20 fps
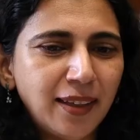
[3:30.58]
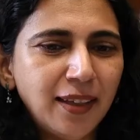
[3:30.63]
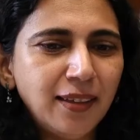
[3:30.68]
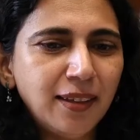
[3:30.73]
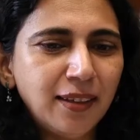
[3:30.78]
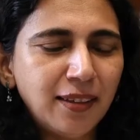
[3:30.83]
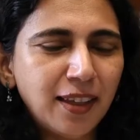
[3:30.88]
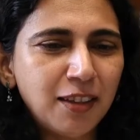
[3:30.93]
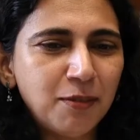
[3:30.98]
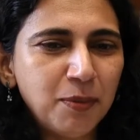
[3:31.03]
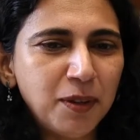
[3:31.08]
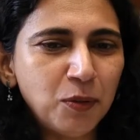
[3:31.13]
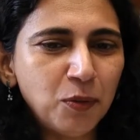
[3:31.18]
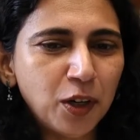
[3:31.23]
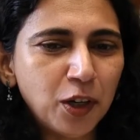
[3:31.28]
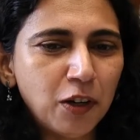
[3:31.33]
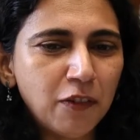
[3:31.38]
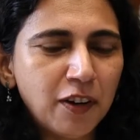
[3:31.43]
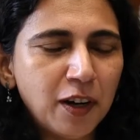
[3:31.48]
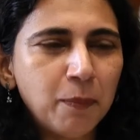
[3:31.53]
think this has been
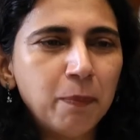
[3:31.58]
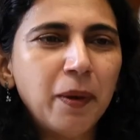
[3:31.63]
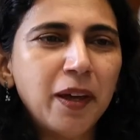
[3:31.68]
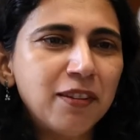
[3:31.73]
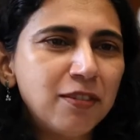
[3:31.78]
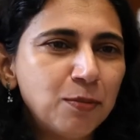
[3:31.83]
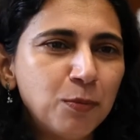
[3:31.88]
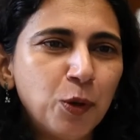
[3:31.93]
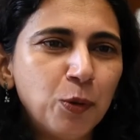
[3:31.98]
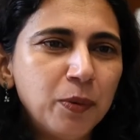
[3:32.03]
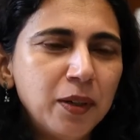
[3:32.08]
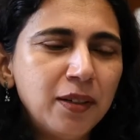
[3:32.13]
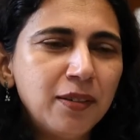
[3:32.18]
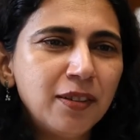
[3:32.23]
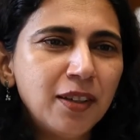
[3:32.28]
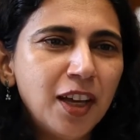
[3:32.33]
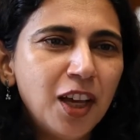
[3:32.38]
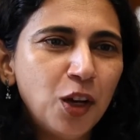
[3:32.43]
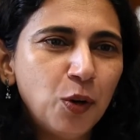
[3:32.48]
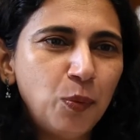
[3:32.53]
one of our best
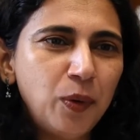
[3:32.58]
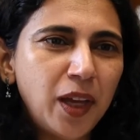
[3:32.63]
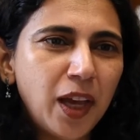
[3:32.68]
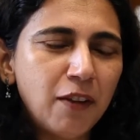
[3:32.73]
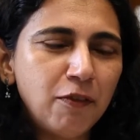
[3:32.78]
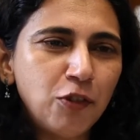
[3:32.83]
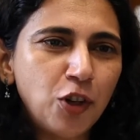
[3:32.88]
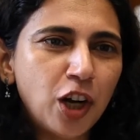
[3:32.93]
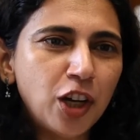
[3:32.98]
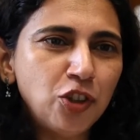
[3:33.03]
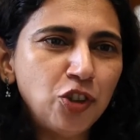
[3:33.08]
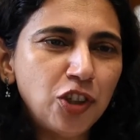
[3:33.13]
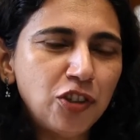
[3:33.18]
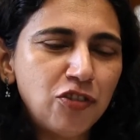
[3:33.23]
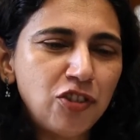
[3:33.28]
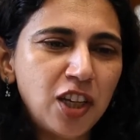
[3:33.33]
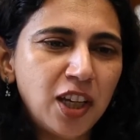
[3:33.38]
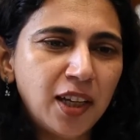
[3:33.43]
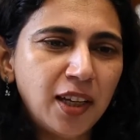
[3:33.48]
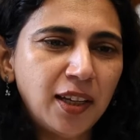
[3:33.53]
moments. We have not
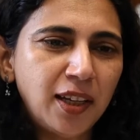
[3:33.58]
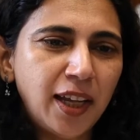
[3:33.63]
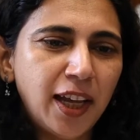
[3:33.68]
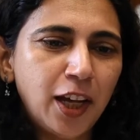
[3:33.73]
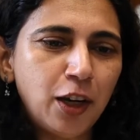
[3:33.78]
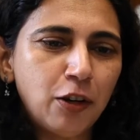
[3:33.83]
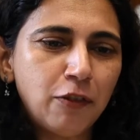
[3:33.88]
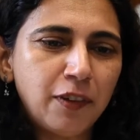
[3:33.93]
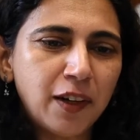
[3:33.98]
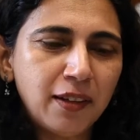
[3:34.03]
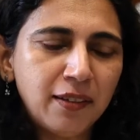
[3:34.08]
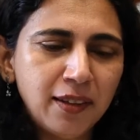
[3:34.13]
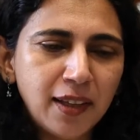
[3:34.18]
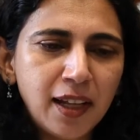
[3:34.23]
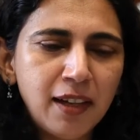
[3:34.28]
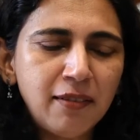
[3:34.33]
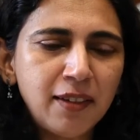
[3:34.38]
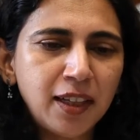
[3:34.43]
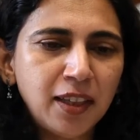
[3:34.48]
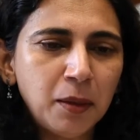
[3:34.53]
just taken care of
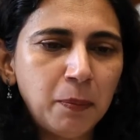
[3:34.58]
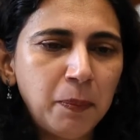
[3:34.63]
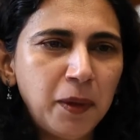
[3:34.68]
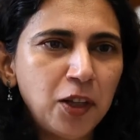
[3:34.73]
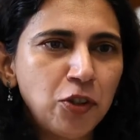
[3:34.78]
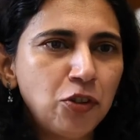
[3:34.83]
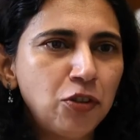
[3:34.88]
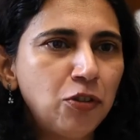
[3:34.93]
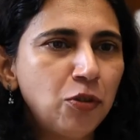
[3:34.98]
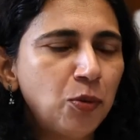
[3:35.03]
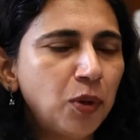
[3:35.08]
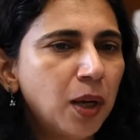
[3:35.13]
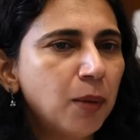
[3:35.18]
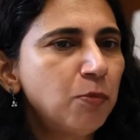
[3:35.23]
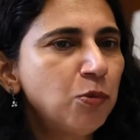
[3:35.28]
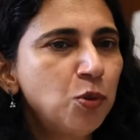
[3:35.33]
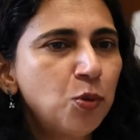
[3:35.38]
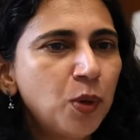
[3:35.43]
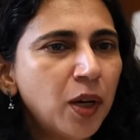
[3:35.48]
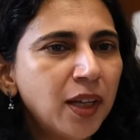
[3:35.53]
ourselves and the patients who
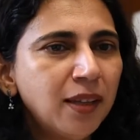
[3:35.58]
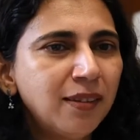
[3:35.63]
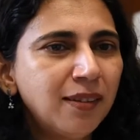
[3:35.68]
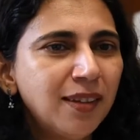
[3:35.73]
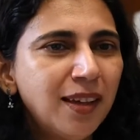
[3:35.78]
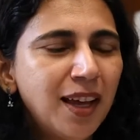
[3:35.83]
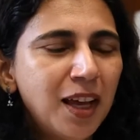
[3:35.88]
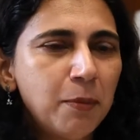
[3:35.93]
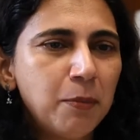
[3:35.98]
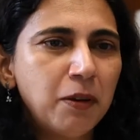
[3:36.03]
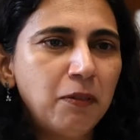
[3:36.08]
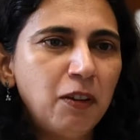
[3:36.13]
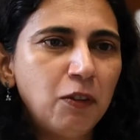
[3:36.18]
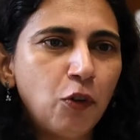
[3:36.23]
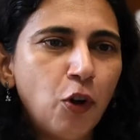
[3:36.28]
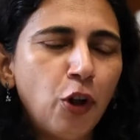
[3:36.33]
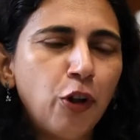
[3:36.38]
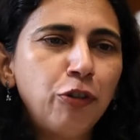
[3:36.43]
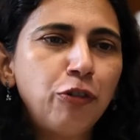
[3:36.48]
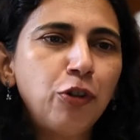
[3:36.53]
come to us, but
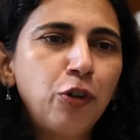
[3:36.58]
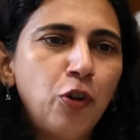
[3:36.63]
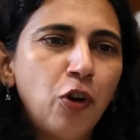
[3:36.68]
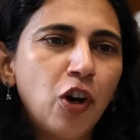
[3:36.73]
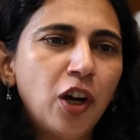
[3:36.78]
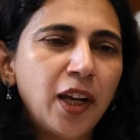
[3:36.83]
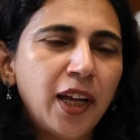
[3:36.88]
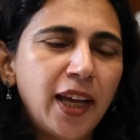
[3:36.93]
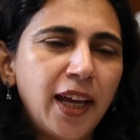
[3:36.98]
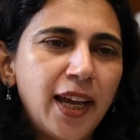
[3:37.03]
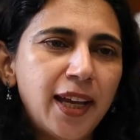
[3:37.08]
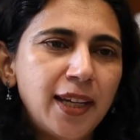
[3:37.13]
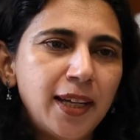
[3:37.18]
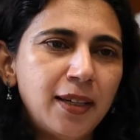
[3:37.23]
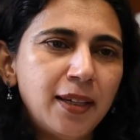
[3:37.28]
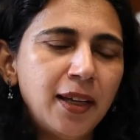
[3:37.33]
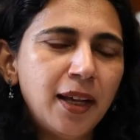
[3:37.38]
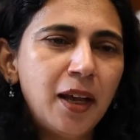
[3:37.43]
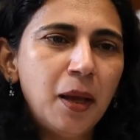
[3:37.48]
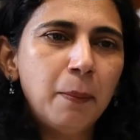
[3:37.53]
we've also gone ahead
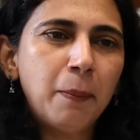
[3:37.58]
and